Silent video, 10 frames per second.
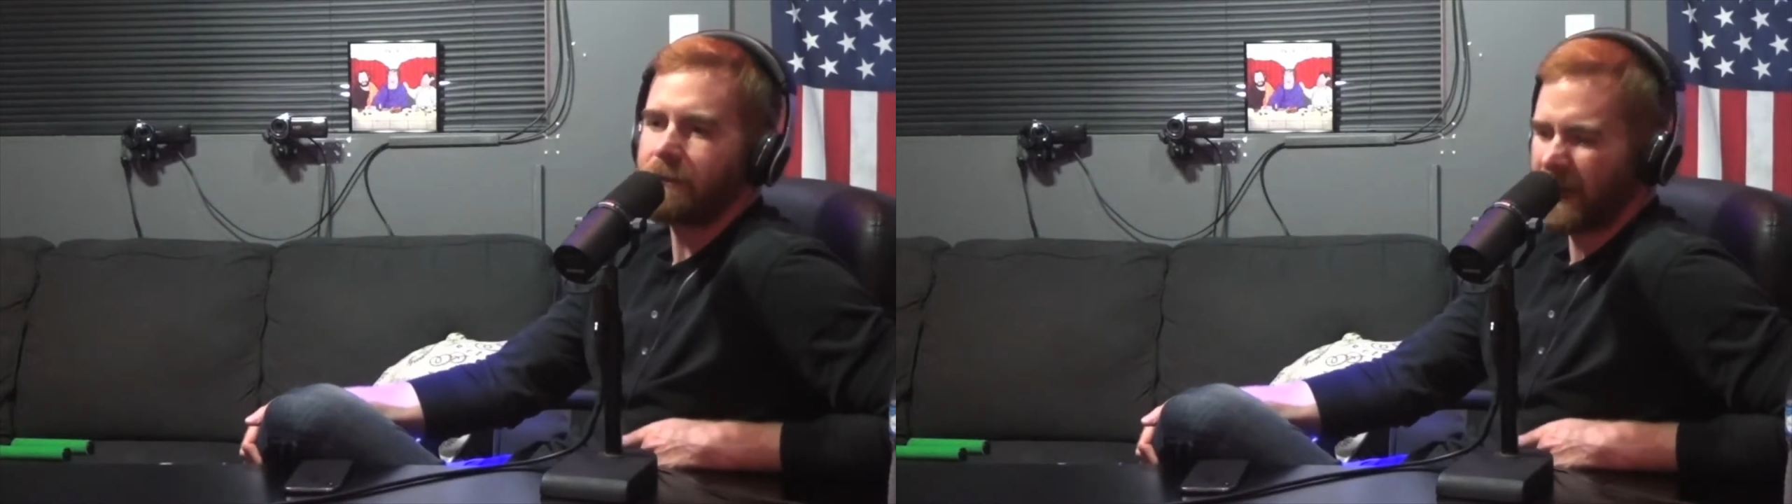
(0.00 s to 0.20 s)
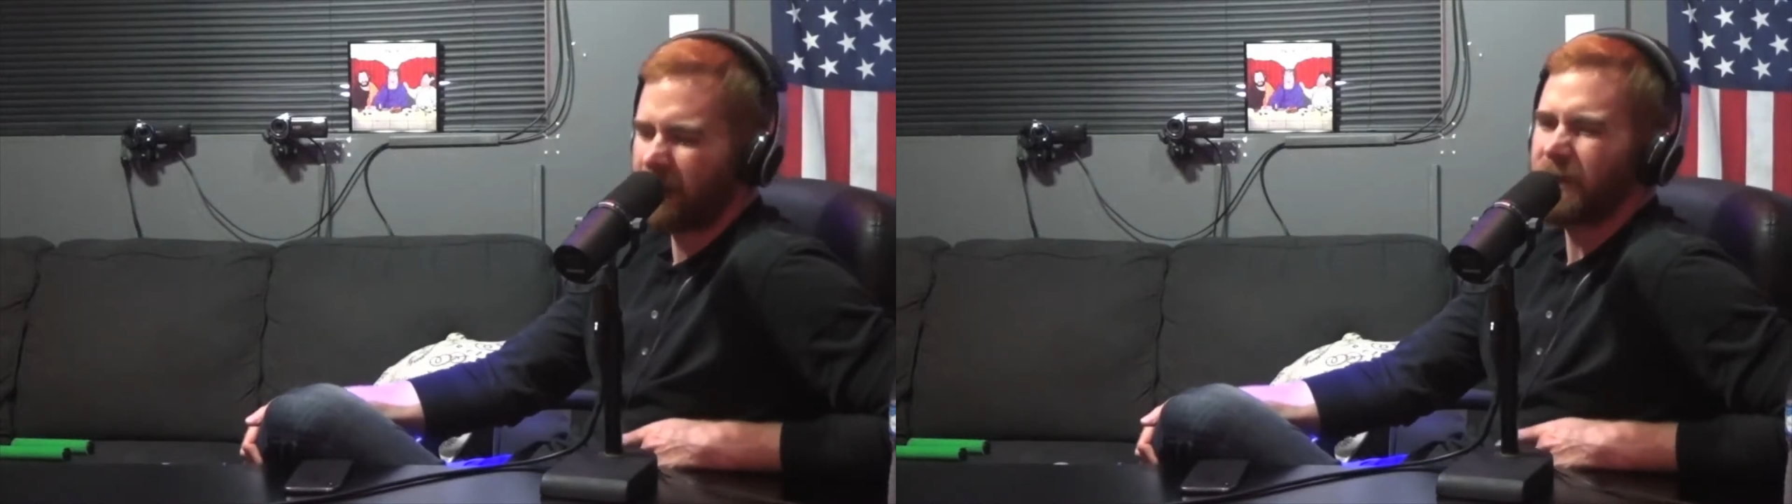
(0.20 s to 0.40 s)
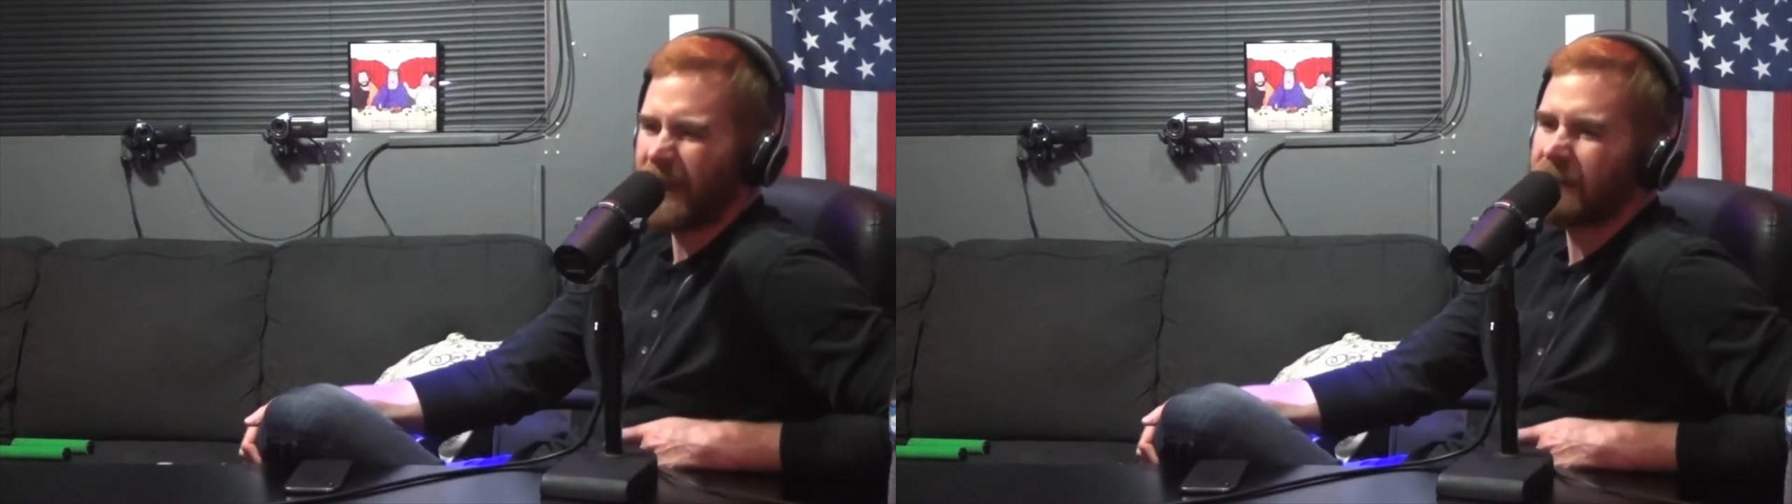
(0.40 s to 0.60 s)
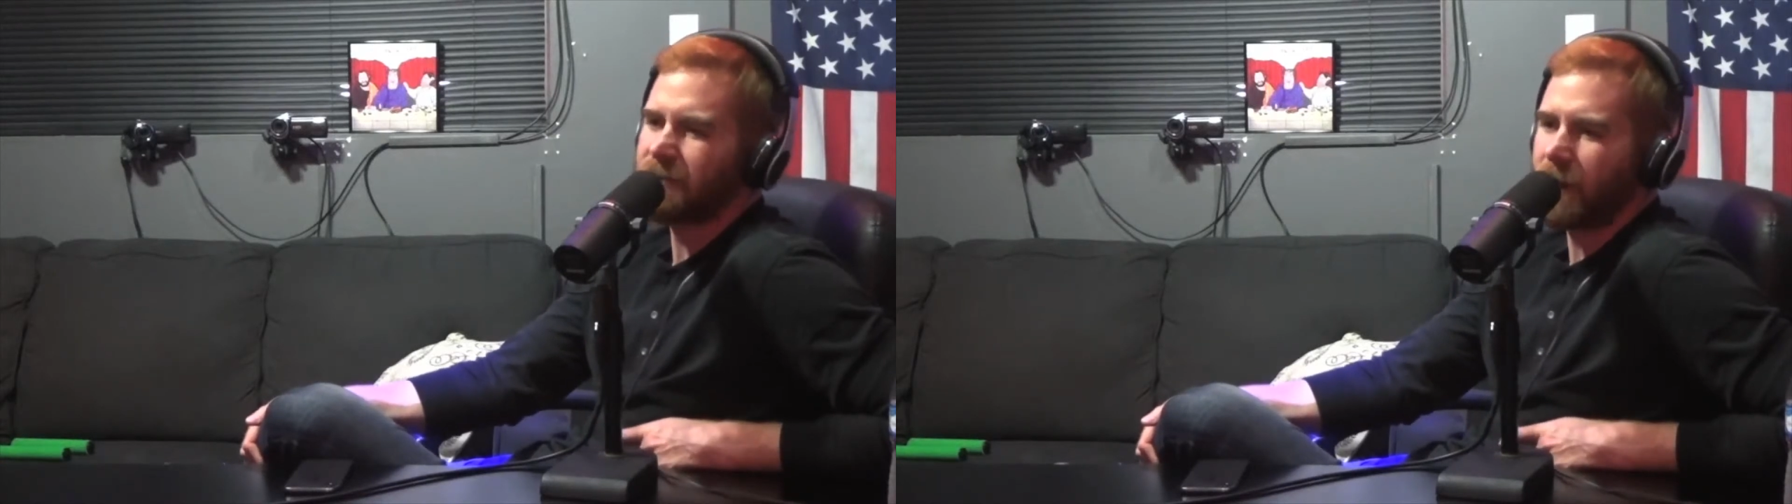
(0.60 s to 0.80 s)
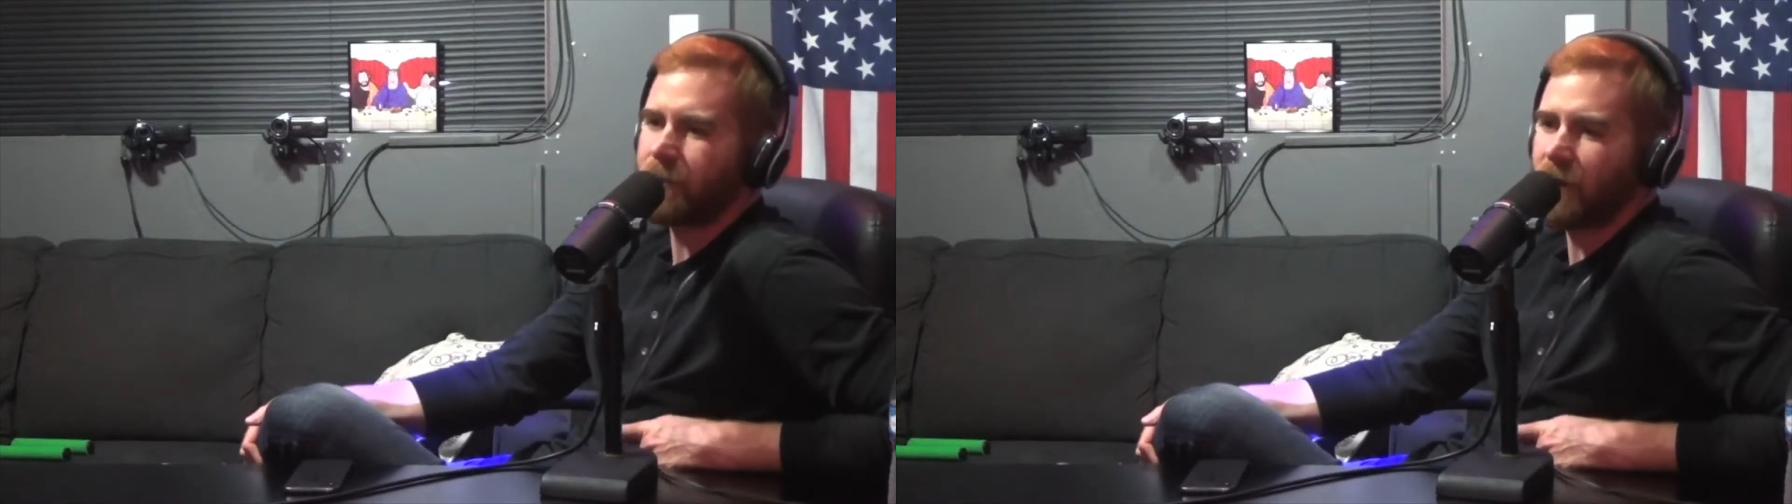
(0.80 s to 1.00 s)
I was like,
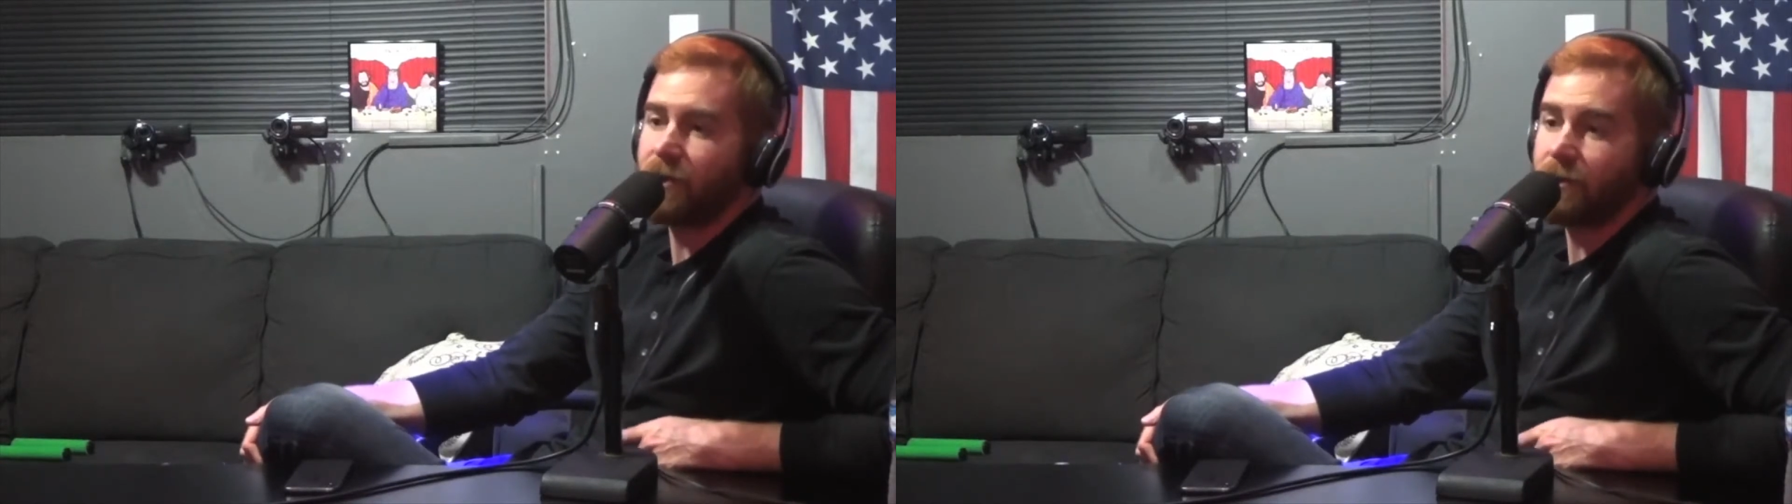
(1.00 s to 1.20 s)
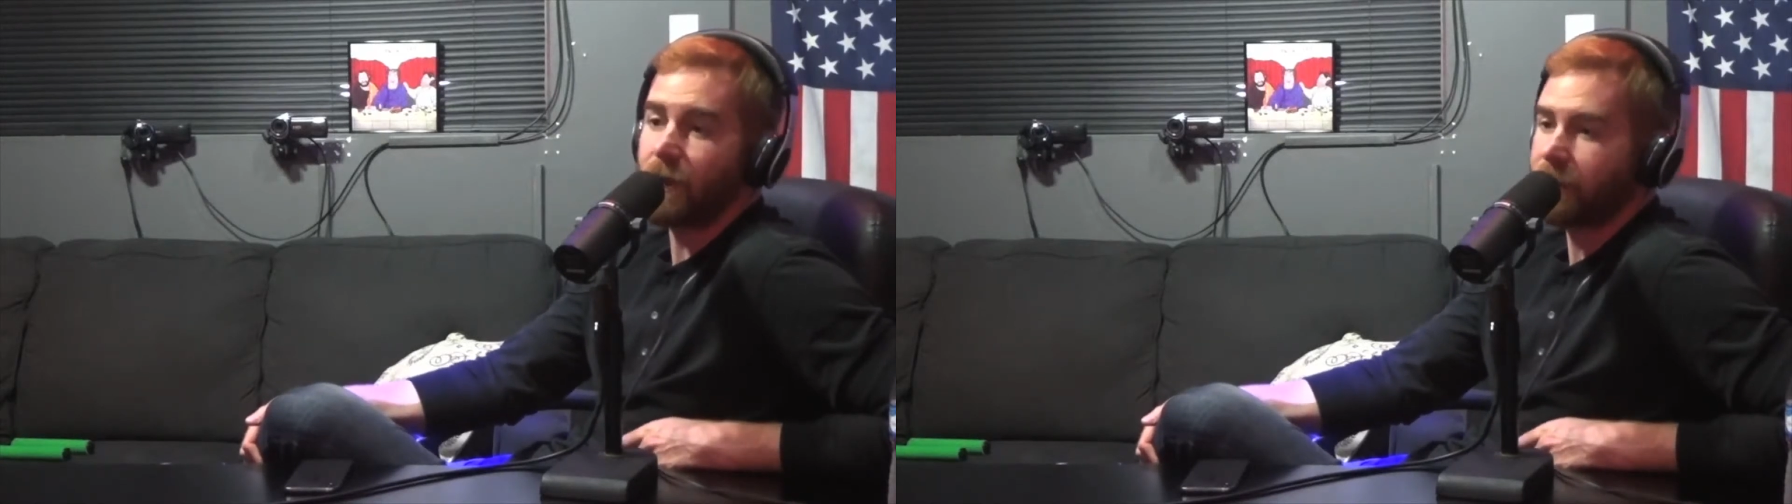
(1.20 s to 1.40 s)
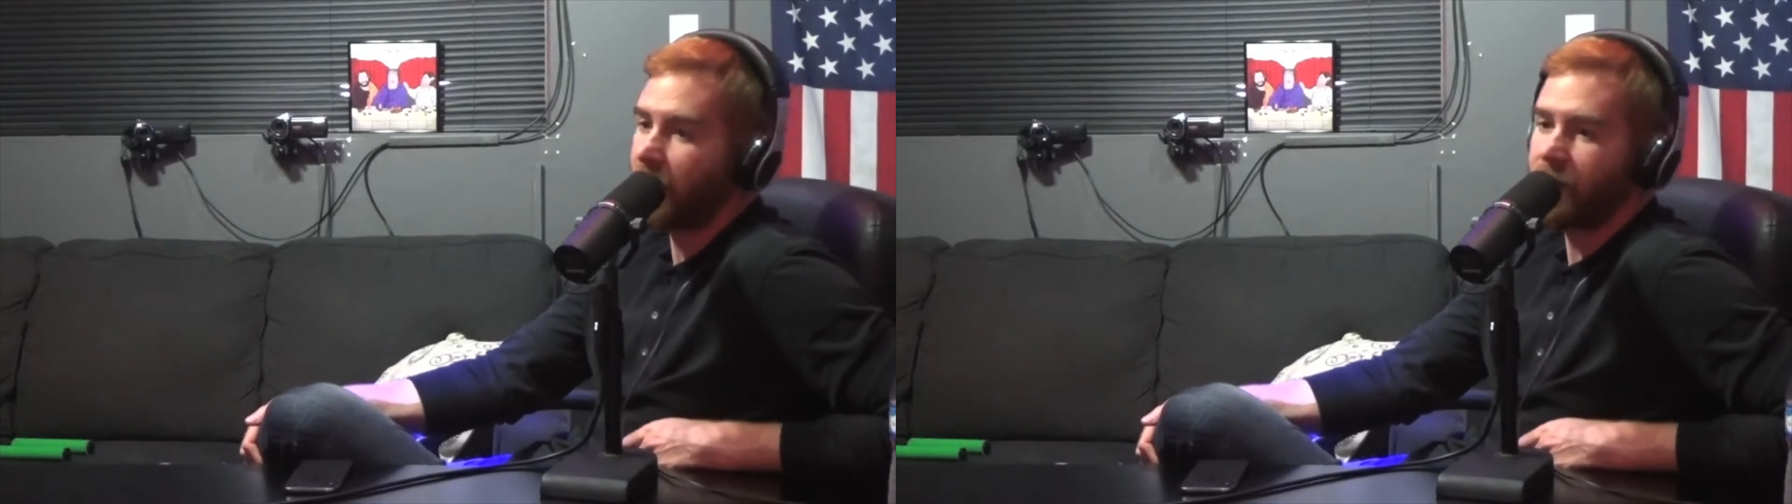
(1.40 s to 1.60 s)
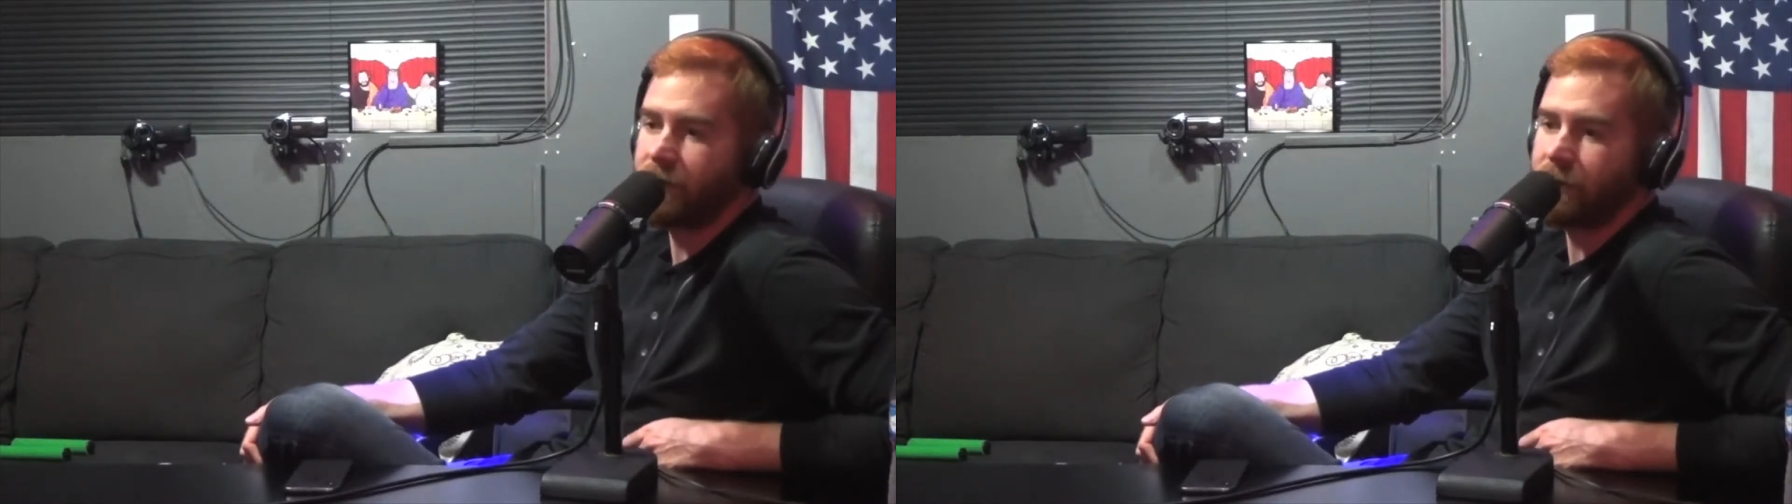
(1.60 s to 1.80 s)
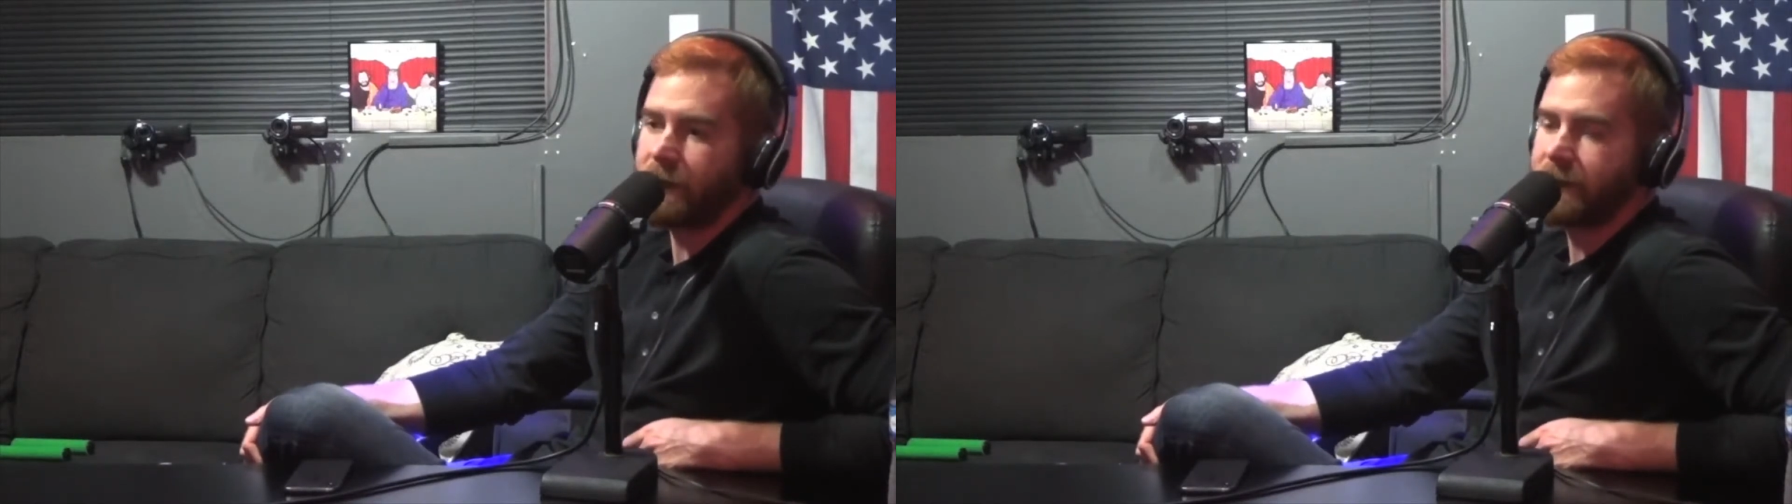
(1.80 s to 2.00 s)
that's what I'm going to do. I'm going to
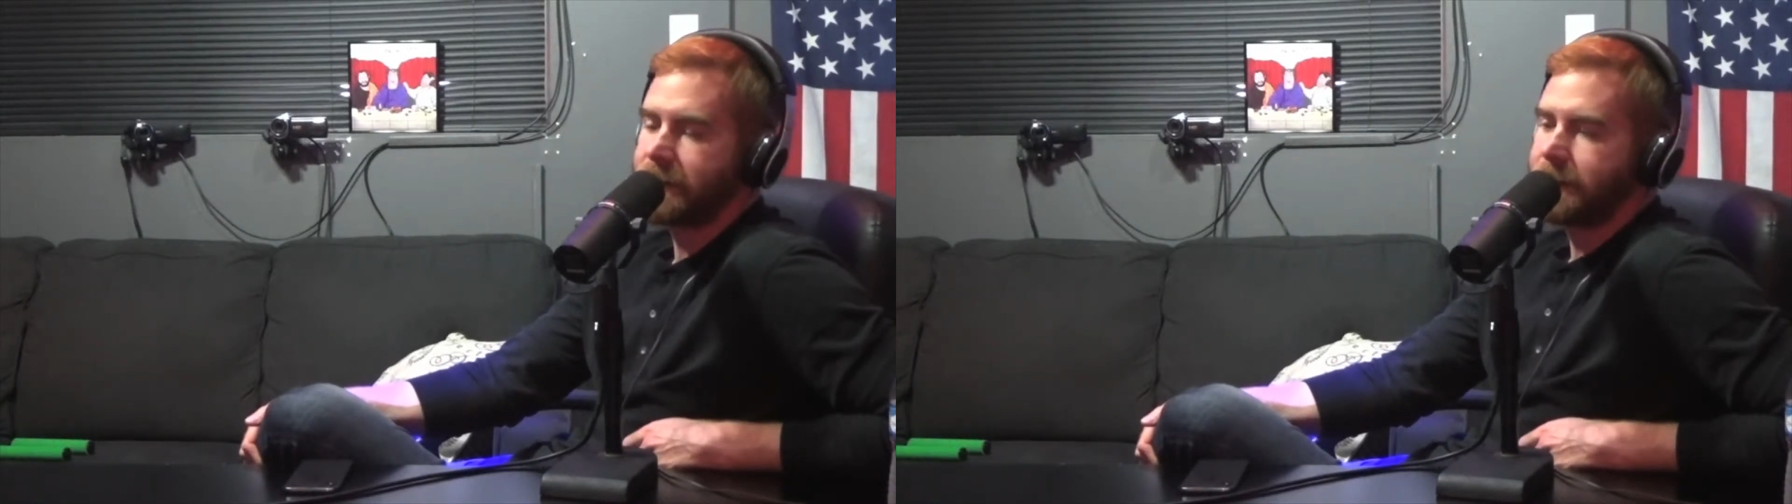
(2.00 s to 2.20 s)
do it.